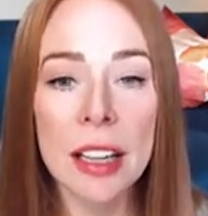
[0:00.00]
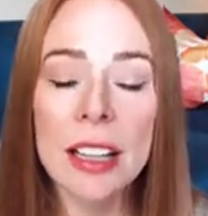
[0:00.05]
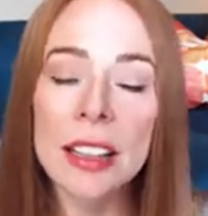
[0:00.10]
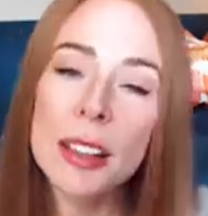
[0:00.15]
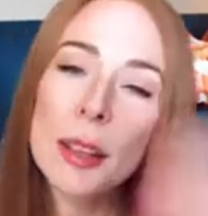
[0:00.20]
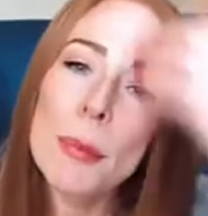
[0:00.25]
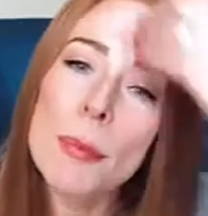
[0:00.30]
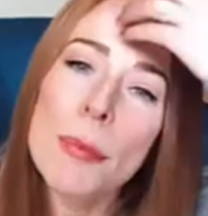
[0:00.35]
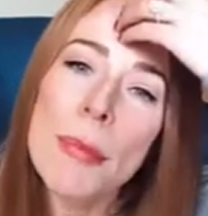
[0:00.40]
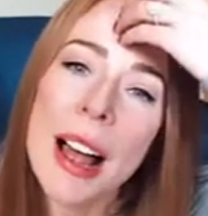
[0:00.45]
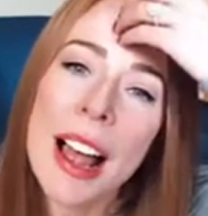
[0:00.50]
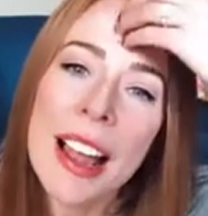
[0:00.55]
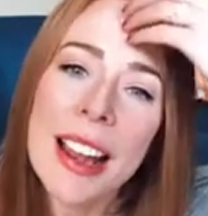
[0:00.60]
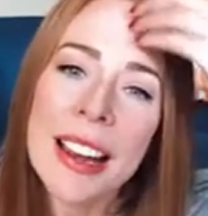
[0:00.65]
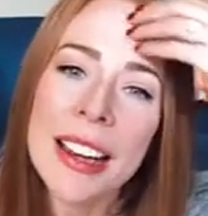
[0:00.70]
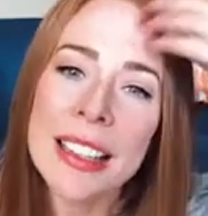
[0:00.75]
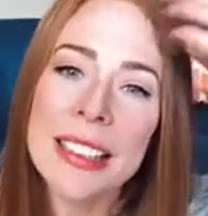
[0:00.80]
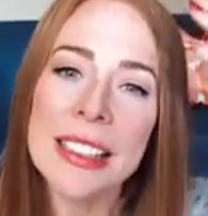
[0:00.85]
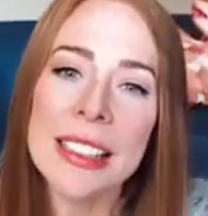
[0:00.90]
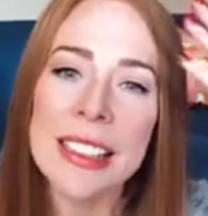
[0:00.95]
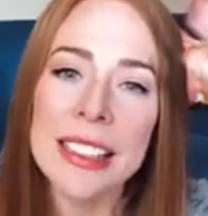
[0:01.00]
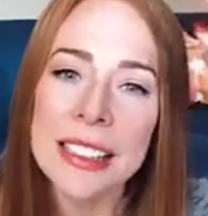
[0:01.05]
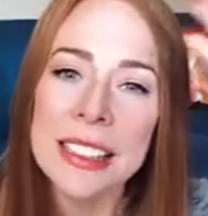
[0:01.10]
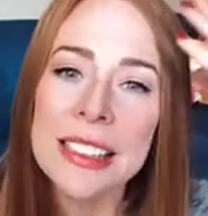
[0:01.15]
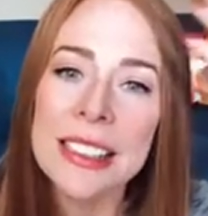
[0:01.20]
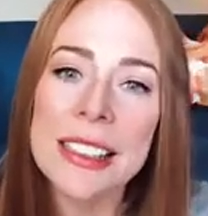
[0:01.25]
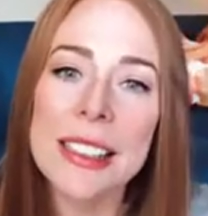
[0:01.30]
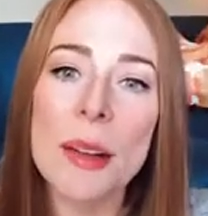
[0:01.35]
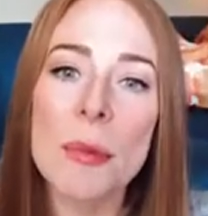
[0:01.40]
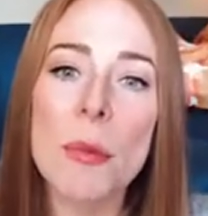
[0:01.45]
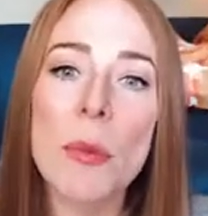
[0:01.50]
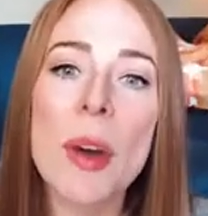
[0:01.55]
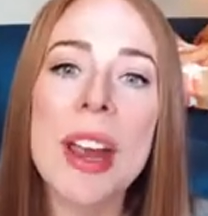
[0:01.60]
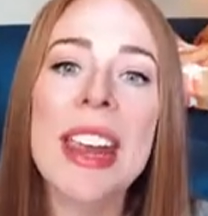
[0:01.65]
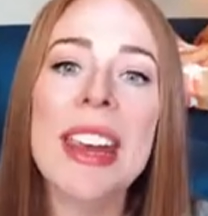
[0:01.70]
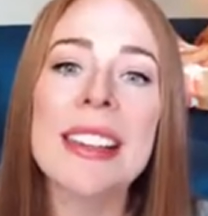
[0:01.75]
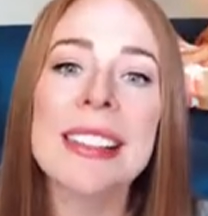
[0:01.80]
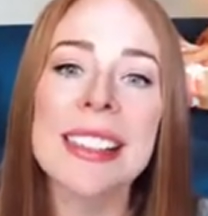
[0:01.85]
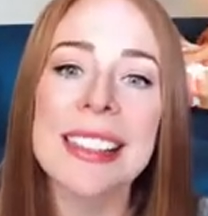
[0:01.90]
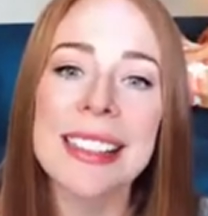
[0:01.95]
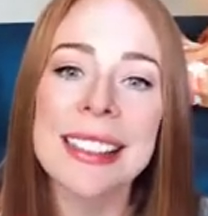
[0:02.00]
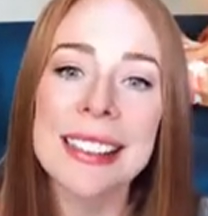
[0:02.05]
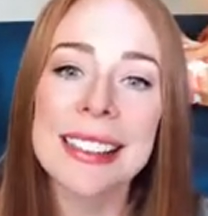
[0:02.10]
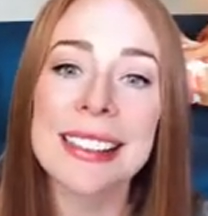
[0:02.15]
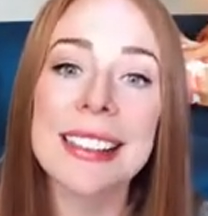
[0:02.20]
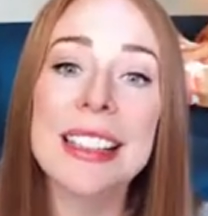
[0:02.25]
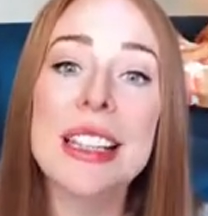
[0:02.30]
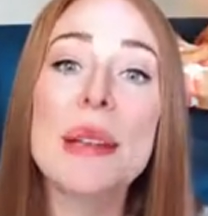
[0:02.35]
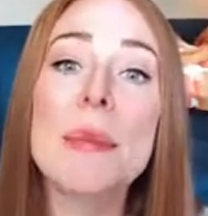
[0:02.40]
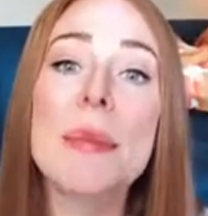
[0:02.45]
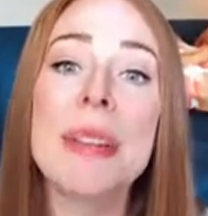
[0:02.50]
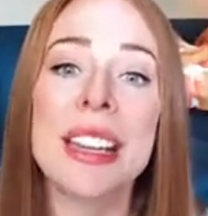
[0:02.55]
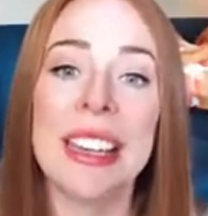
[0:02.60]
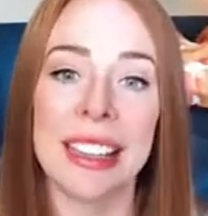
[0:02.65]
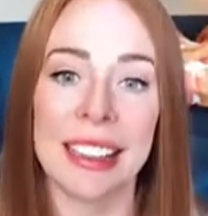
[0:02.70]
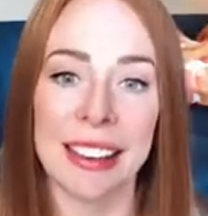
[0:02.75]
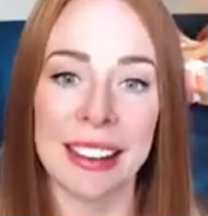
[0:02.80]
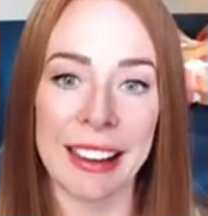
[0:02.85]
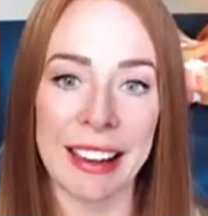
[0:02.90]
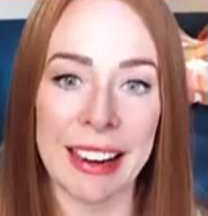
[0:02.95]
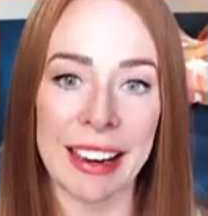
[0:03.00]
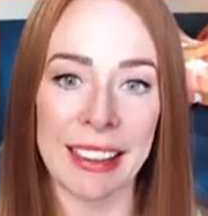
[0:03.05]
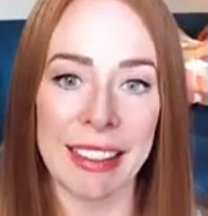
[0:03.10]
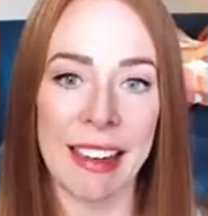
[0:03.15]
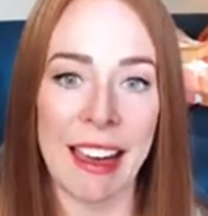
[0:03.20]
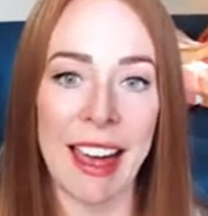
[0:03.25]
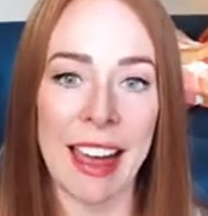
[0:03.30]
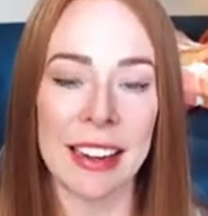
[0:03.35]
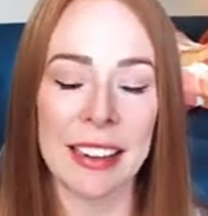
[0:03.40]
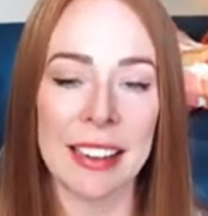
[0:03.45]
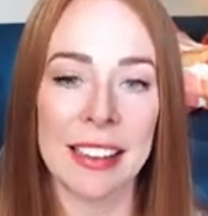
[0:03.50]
The mind, in some ways, is limited like that.